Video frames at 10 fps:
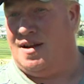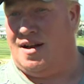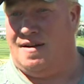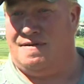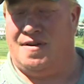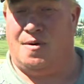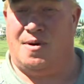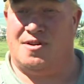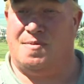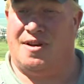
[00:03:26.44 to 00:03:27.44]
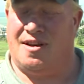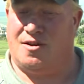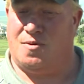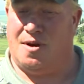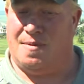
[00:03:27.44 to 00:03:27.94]
Uh, fairways might
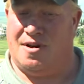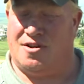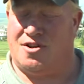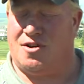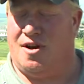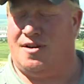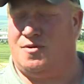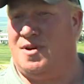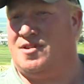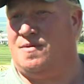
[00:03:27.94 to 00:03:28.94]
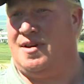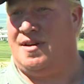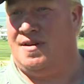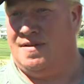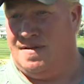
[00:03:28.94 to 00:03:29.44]
get a 20 minute shot twice a
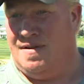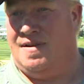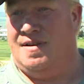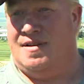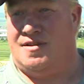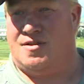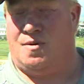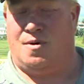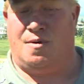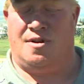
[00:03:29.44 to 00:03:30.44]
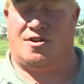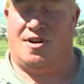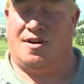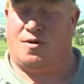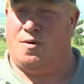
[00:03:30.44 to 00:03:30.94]
week. So we're really
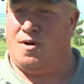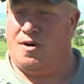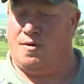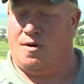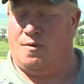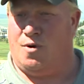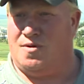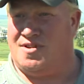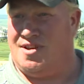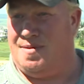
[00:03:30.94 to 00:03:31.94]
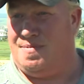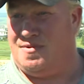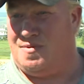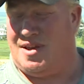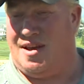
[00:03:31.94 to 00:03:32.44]
trying to grow our, our roots deep
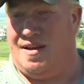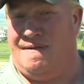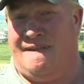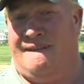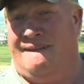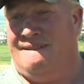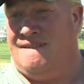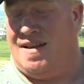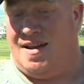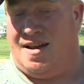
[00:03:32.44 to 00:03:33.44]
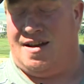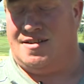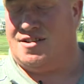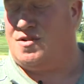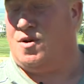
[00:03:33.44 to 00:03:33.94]
as we can,
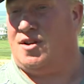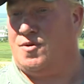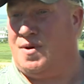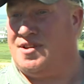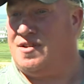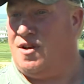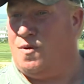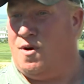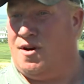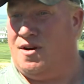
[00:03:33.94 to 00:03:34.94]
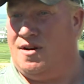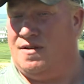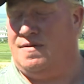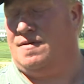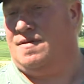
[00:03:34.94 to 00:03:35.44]
uh, just so not to waste a lot of water on
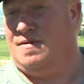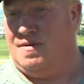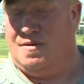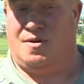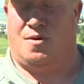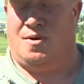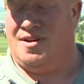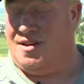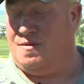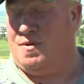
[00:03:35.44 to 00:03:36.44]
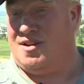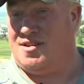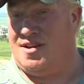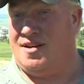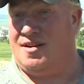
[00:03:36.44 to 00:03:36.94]
with the windy and wet
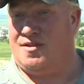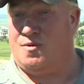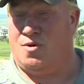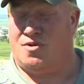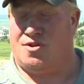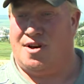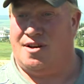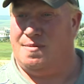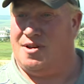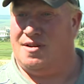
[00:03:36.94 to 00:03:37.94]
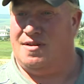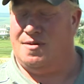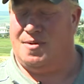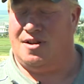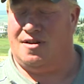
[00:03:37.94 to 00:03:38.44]
site and get the roots trained to be,
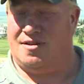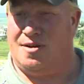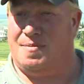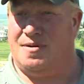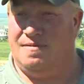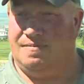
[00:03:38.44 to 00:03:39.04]
to be a little deeper.